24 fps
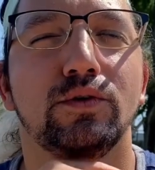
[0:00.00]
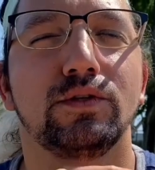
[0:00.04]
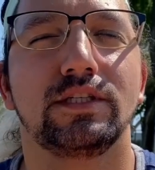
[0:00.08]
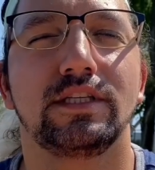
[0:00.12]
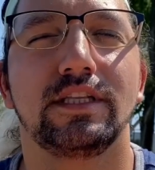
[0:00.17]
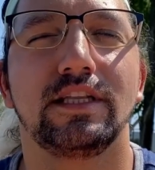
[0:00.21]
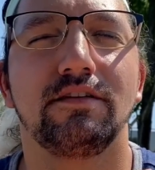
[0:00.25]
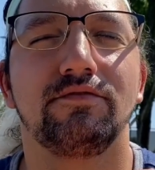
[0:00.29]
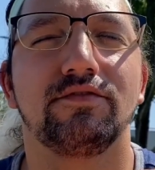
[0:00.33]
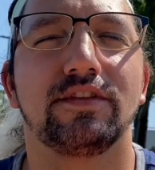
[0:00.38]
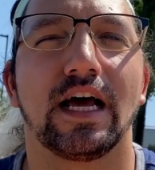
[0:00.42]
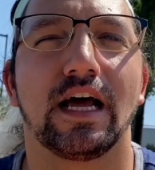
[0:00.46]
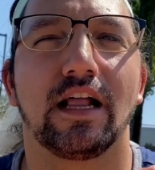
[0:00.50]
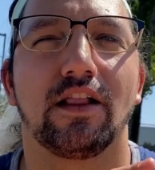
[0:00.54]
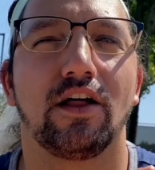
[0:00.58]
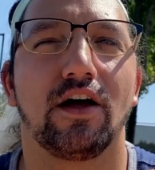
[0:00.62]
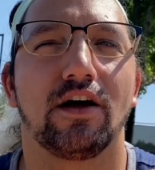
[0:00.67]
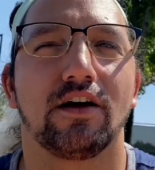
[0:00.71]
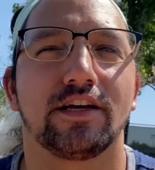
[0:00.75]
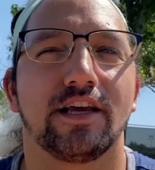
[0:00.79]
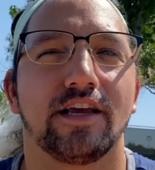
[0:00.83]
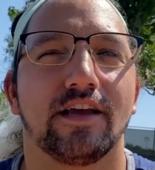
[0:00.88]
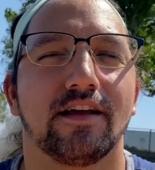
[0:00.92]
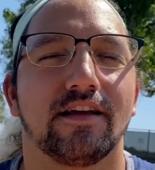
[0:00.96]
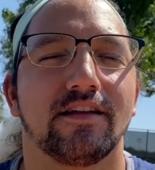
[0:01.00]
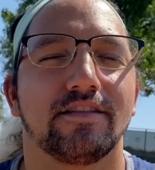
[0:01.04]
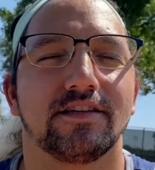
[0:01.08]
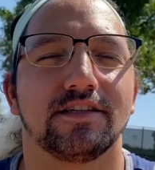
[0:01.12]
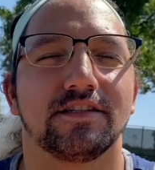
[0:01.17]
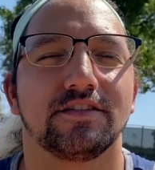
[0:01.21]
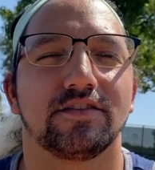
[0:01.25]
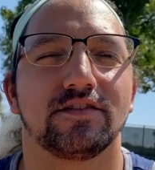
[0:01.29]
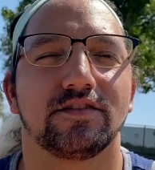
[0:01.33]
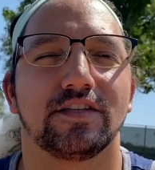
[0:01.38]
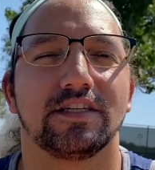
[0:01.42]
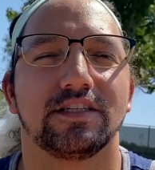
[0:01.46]
Who's lived that long yet?
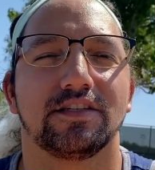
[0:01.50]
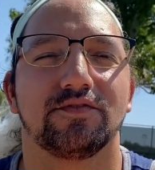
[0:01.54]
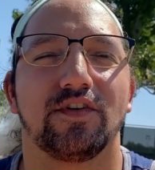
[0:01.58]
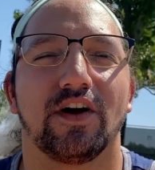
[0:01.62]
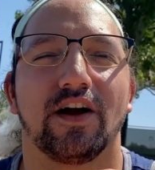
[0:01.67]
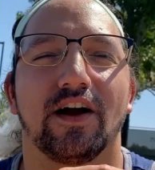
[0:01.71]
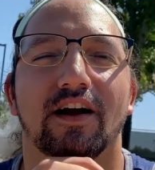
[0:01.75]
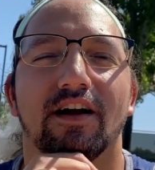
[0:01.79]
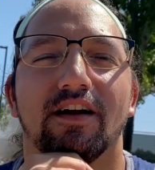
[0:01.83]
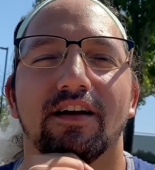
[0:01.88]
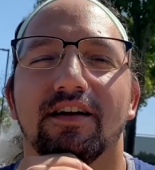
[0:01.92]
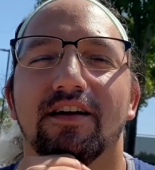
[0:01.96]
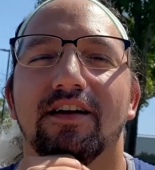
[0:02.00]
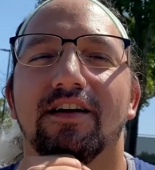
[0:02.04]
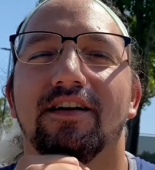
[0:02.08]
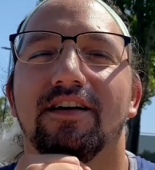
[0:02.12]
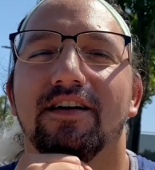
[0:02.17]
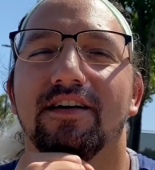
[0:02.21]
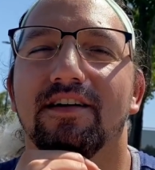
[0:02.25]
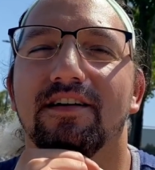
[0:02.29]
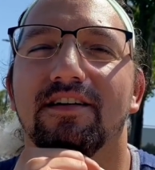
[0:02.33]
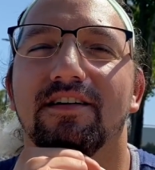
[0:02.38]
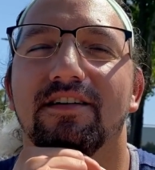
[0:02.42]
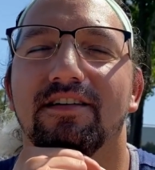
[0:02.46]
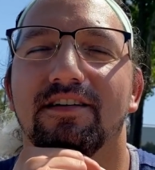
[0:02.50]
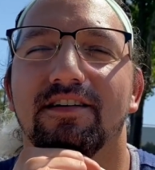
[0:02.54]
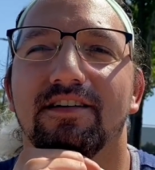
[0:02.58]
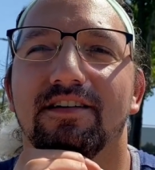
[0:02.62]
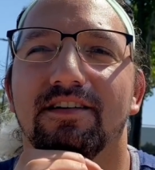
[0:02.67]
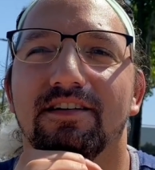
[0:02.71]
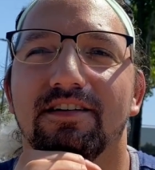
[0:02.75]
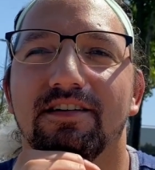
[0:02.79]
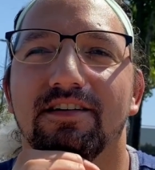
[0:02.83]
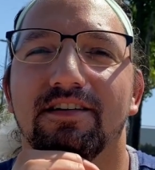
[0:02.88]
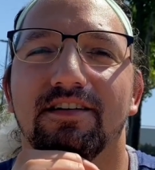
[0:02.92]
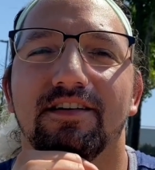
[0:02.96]
This, this M- Methuselah
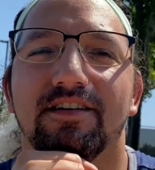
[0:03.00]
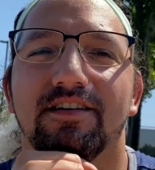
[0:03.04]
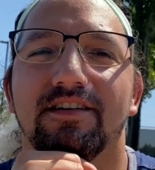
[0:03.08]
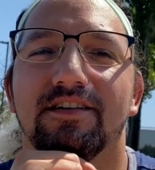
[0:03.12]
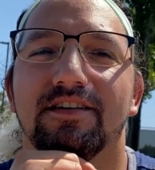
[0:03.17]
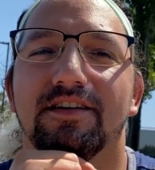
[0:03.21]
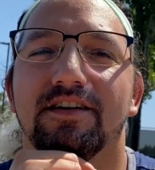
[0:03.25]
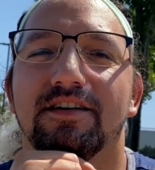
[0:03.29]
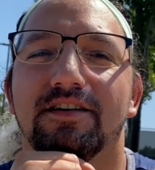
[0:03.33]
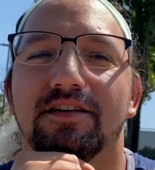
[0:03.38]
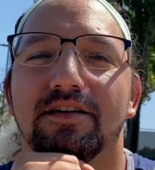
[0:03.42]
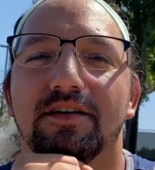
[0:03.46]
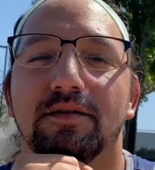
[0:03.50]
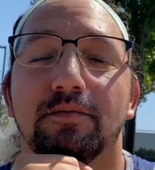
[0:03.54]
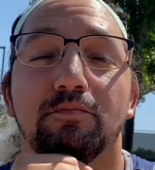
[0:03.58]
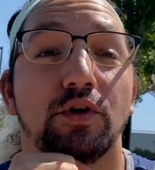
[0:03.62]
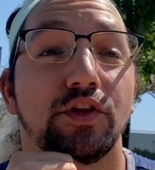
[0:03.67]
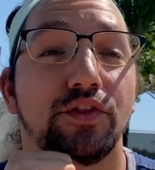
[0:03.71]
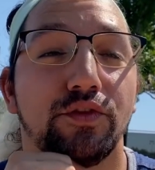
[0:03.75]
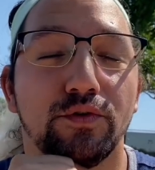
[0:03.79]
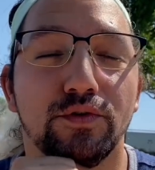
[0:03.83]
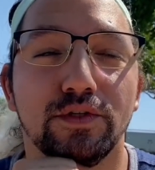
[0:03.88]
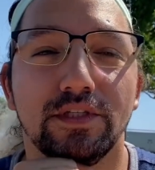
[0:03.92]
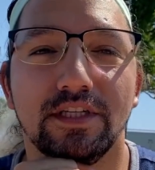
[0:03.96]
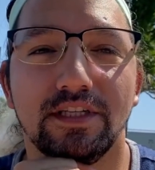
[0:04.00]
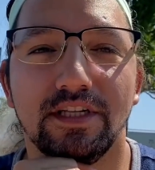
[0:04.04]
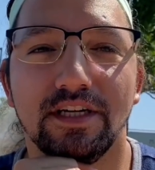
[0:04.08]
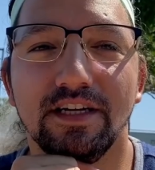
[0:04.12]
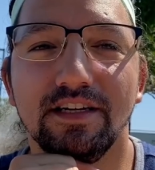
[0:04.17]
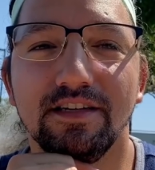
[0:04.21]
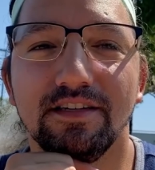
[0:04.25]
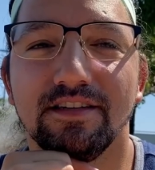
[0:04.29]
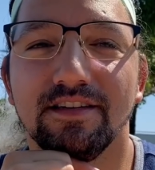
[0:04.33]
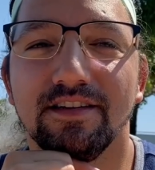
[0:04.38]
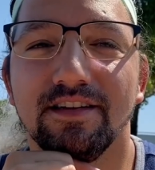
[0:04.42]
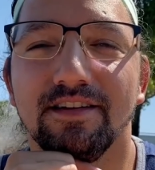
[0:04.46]
has lived for 969. years.